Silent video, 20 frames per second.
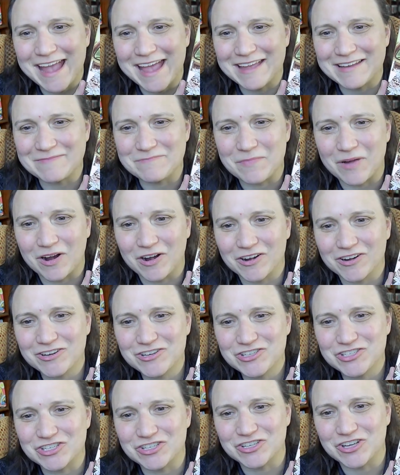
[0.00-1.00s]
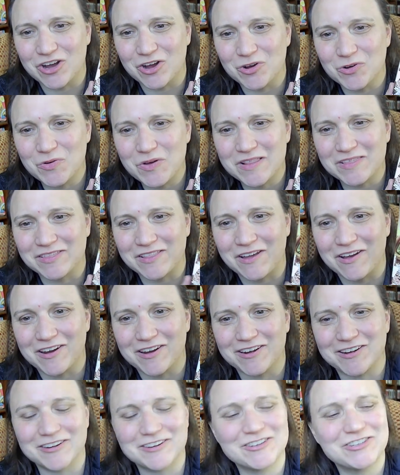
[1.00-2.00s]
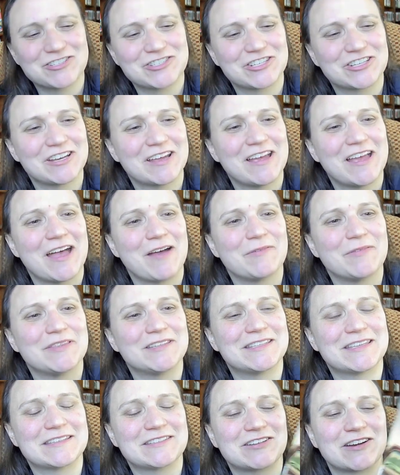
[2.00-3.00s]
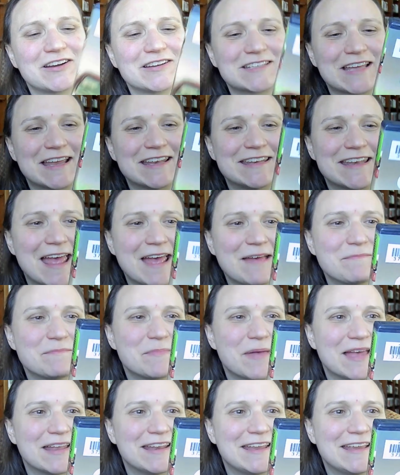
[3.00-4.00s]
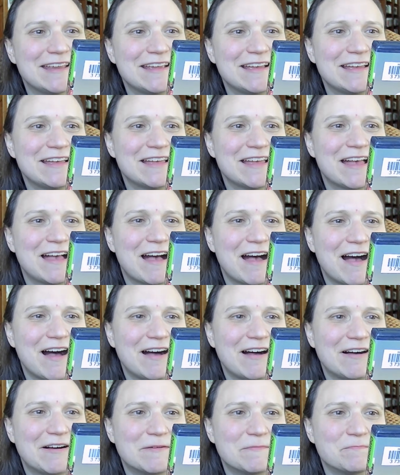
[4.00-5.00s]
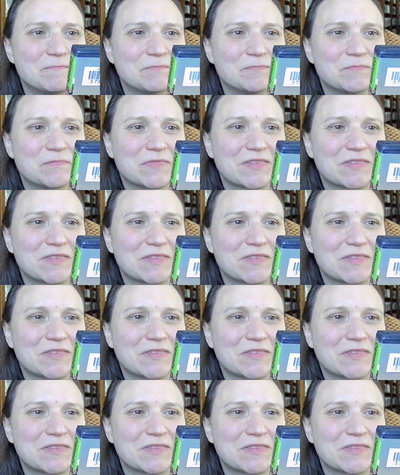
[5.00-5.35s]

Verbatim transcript: and Marge Go Large. This stars Annette Bening. Um,